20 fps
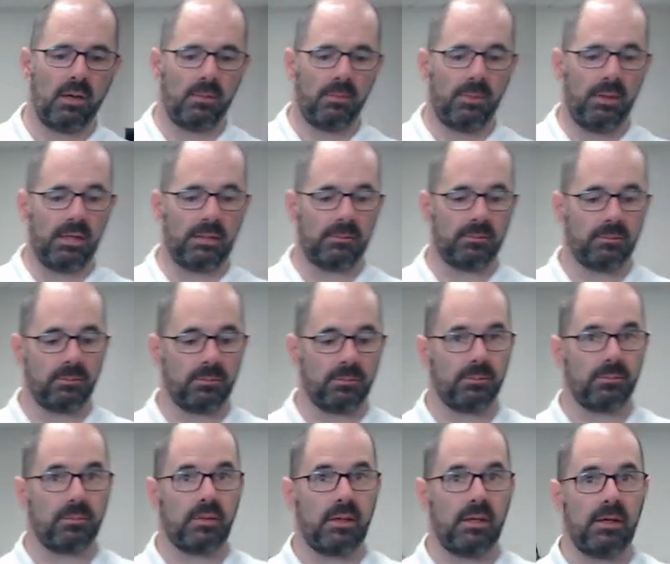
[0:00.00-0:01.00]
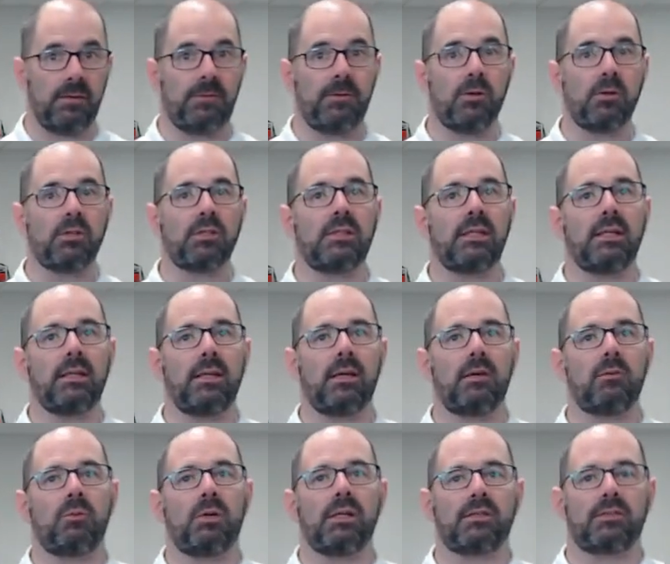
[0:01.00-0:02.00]
But if you're
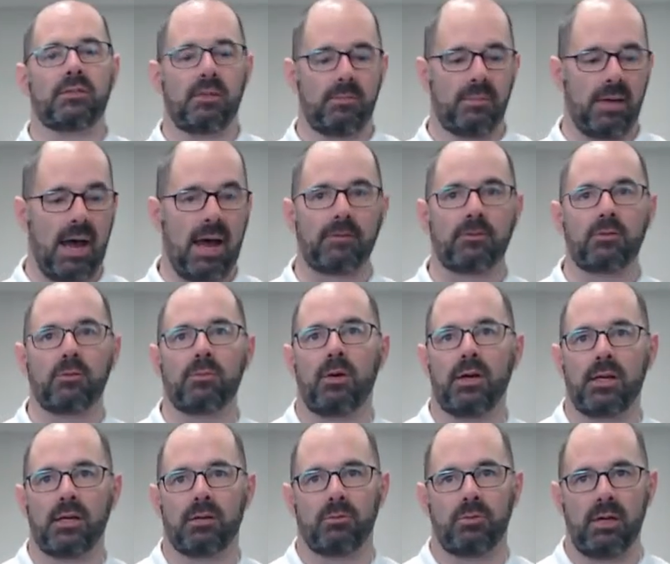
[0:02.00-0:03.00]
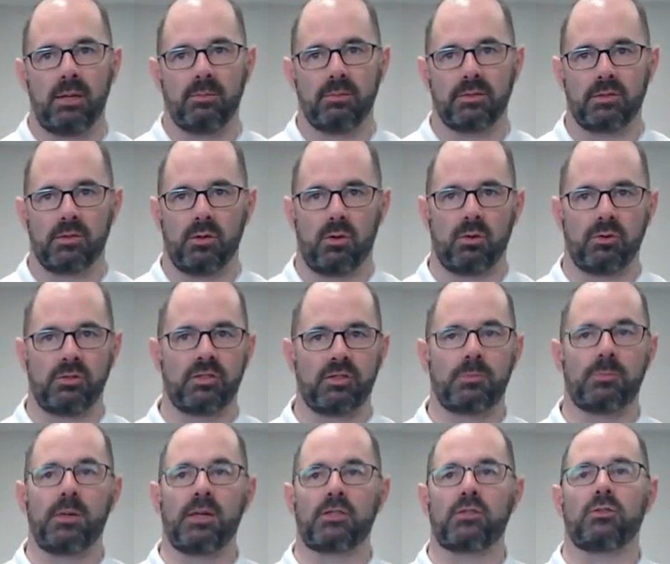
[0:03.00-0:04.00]
dealing with some aftermarket rims or
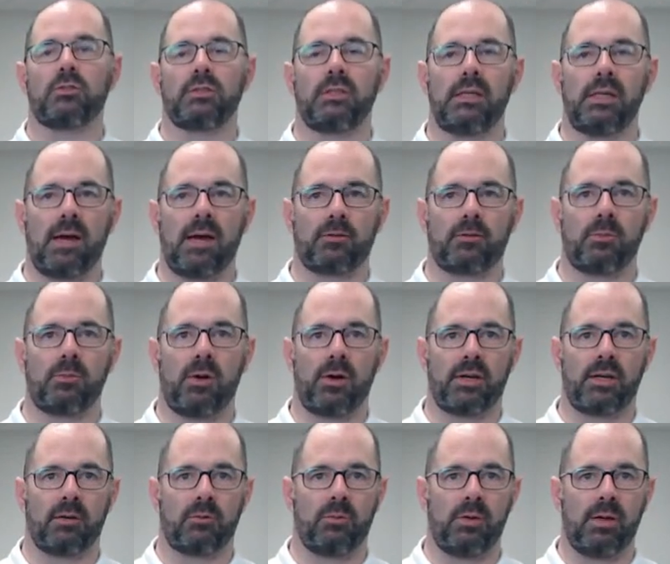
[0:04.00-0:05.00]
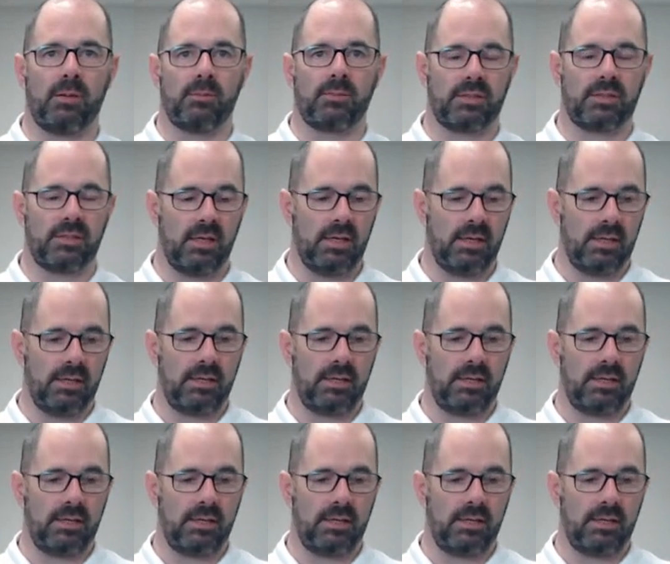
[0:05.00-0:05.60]
specialty aftermarket rims